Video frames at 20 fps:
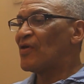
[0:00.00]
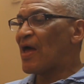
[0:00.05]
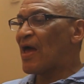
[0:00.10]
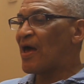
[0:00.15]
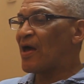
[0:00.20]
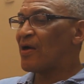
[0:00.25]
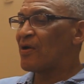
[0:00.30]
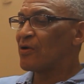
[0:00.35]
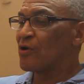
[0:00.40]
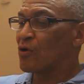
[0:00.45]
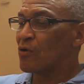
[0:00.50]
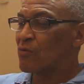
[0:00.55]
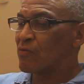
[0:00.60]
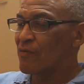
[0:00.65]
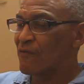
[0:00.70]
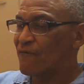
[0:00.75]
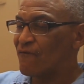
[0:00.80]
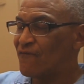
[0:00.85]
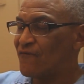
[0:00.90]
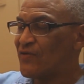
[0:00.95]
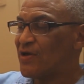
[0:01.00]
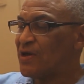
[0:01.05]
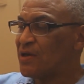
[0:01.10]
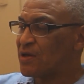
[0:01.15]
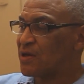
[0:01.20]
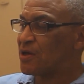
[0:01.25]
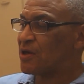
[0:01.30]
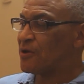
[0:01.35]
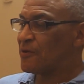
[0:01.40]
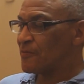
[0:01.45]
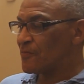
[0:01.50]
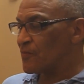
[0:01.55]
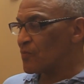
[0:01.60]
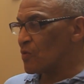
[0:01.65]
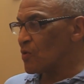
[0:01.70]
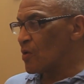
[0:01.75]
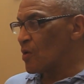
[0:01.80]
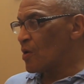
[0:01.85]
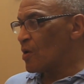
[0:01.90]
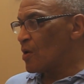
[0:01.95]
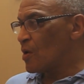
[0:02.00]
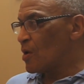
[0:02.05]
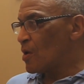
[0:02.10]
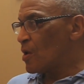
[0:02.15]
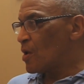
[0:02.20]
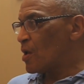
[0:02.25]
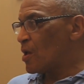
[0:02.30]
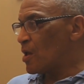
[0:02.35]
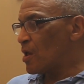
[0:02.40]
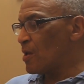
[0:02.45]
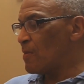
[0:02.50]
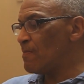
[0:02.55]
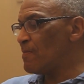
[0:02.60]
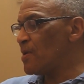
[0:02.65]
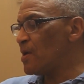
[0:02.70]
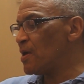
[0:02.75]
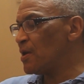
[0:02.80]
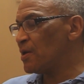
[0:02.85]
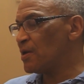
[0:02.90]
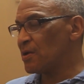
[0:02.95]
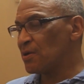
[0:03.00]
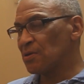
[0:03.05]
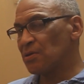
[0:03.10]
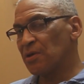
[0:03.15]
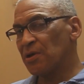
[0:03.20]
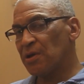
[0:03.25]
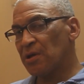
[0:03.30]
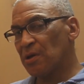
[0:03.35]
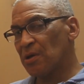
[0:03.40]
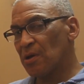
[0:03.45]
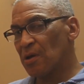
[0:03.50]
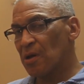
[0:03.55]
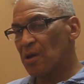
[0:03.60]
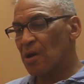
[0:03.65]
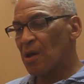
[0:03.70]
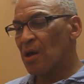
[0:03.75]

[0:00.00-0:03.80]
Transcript: and graffiti immediately.